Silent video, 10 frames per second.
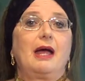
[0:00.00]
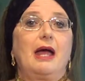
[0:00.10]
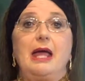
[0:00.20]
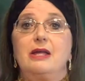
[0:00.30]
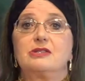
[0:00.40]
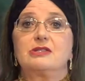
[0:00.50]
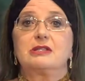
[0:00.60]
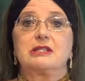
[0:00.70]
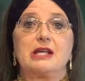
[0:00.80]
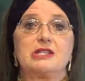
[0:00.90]
And the
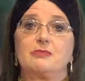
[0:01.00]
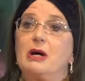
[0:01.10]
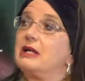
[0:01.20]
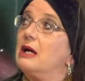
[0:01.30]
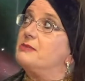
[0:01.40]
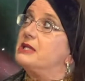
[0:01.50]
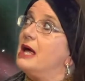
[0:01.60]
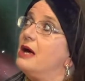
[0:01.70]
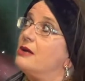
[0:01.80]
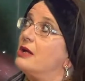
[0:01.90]
dancer might come
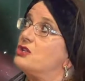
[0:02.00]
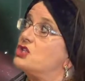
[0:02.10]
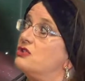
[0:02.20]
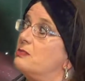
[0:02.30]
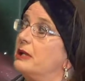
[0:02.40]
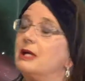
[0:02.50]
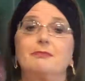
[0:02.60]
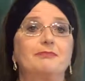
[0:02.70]
down on a cherry picker.